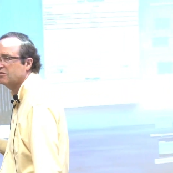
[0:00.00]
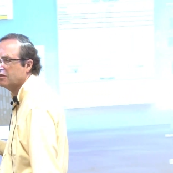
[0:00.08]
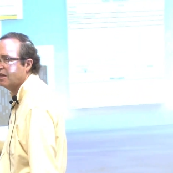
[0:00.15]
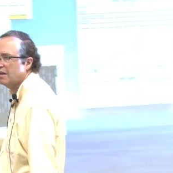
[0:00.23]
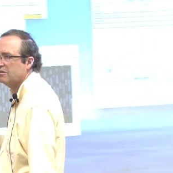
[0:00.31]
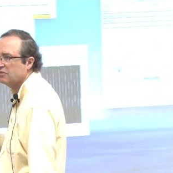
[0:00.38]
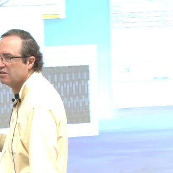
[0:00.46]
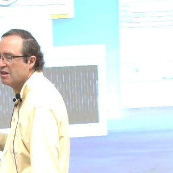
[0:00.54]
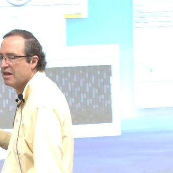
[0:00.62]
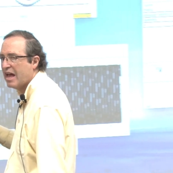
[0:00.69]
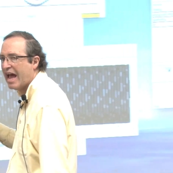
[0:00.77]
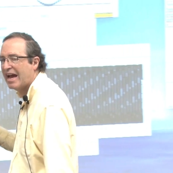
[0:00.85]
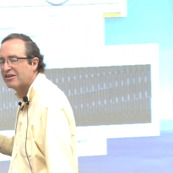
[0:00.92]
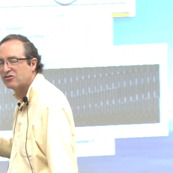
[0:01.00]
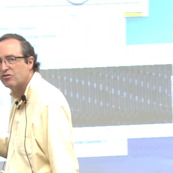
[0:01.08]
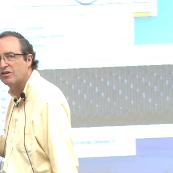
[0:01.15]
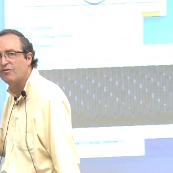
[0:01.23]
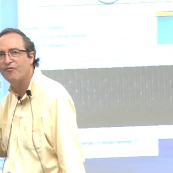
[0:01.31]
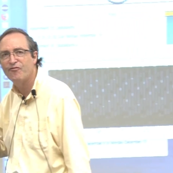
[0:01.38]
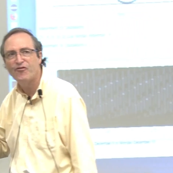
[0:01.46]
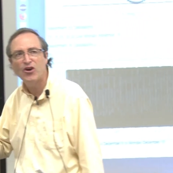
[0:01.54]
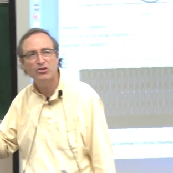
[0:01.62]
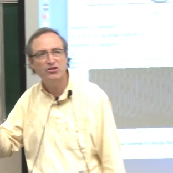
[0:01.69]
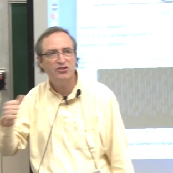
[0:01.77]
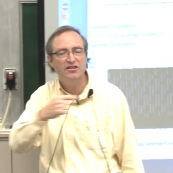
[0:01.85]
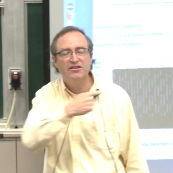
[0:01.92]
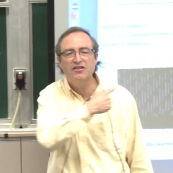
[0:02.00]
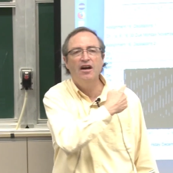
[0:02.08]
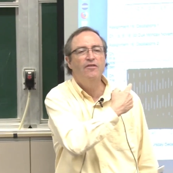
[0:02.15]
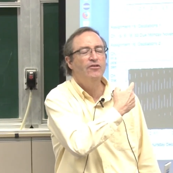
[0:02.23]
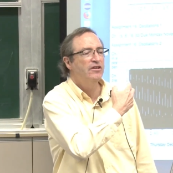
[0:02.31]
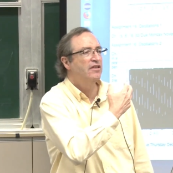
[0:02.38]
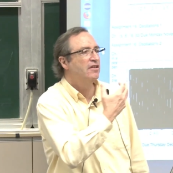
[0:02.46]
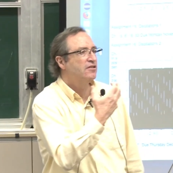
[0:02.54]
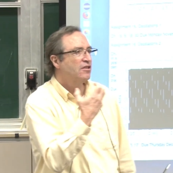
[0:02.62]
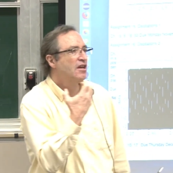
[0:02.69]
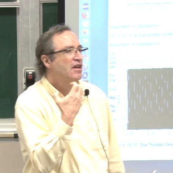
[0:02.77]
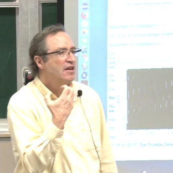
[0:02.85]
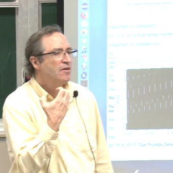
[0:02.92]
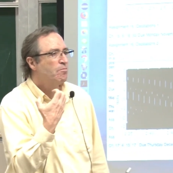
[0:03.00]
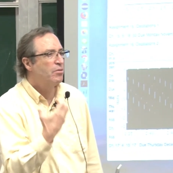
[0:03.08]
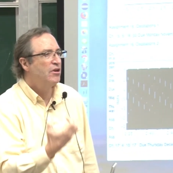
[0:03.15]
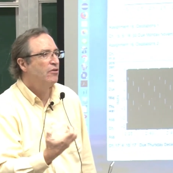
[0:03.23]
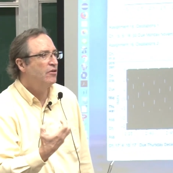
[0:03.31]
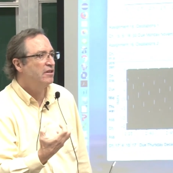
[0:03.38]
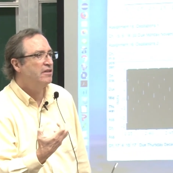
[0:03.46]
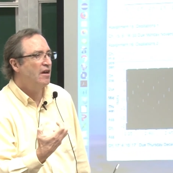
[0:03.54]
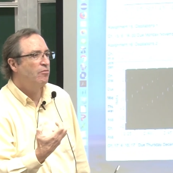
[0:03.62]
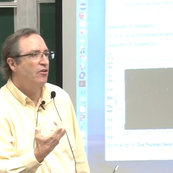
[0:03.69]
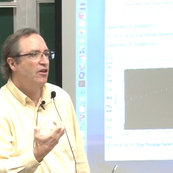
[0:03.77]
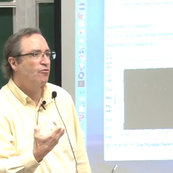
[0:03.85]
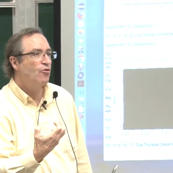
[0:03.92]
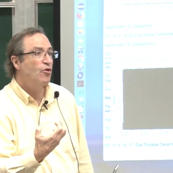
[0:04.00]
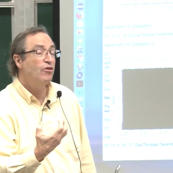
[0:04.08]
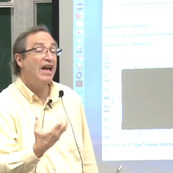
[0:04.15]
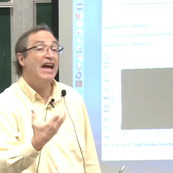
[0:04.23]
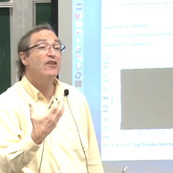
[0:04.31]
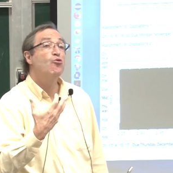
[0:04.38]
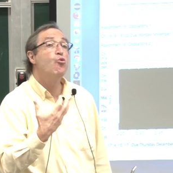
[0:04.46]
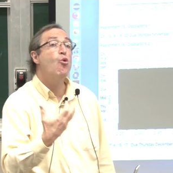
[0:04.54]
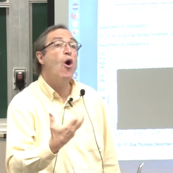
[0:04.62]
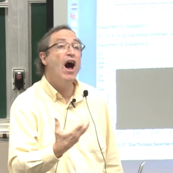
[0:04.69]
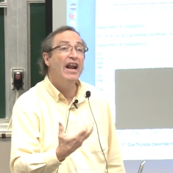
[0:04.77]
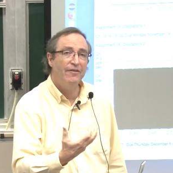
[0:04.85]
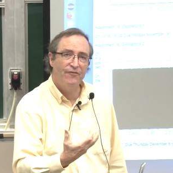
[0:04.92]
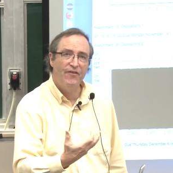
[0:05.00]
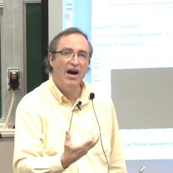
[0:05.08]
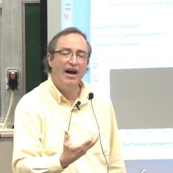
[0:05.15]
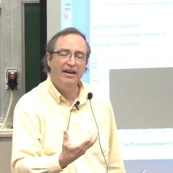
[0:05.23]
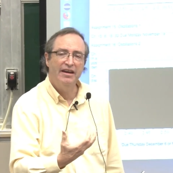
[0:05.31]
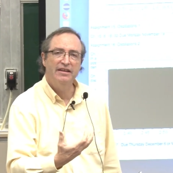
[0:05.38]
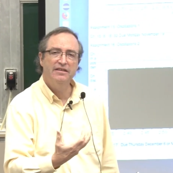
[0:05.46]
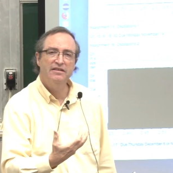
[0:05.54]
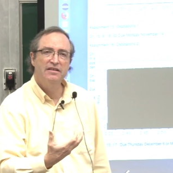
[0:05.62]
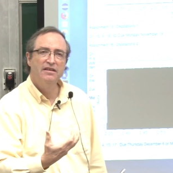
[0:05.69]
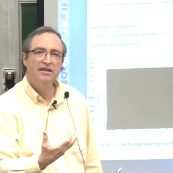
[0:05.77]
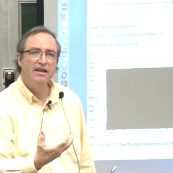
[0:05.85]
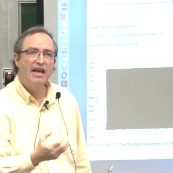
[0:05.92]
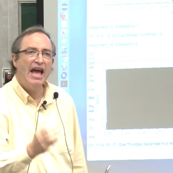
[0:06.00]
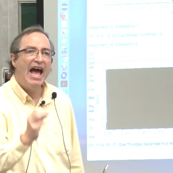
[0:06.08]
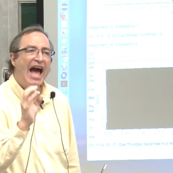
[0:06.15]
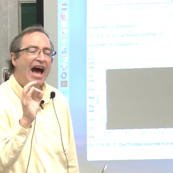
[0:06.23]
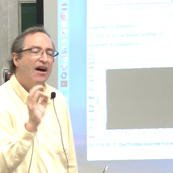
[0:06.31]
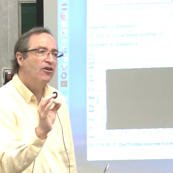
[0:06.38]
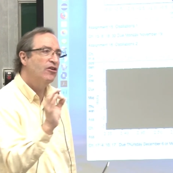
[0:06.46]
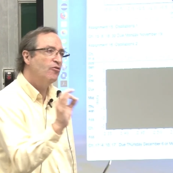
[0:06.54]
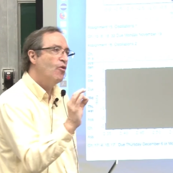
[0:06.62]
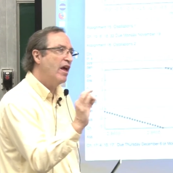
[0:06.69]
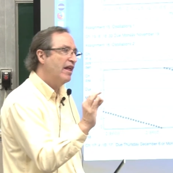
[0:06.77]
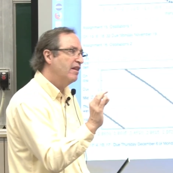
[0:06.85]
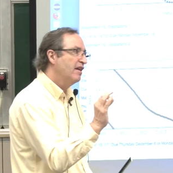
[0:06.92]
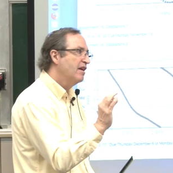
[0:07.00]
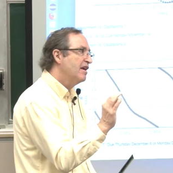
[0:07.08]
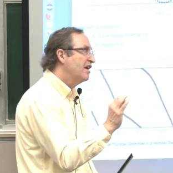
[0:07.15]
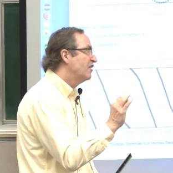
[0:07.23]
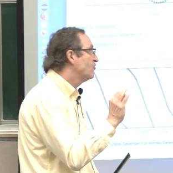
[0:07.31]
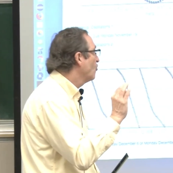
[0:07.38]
States actually first discovered this period doubling route and quantified it, how it went. It